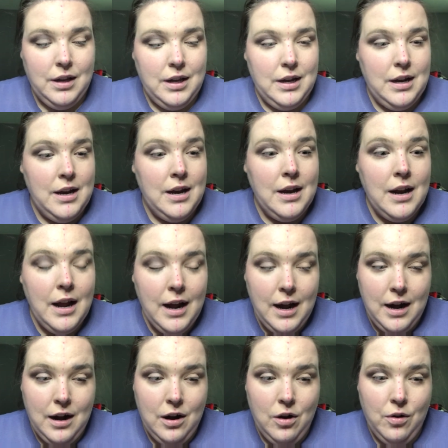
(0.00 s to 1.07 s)

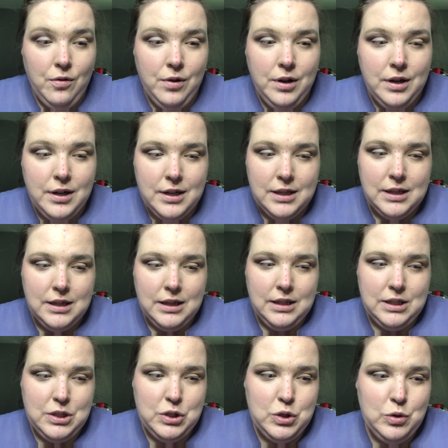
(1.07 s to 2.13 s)
Now,
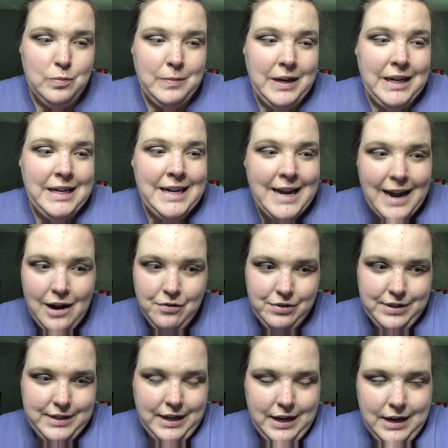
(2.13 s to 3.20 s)
let's do my now
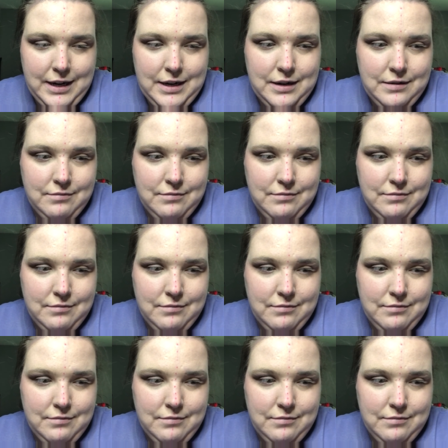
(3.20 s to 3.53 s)
side.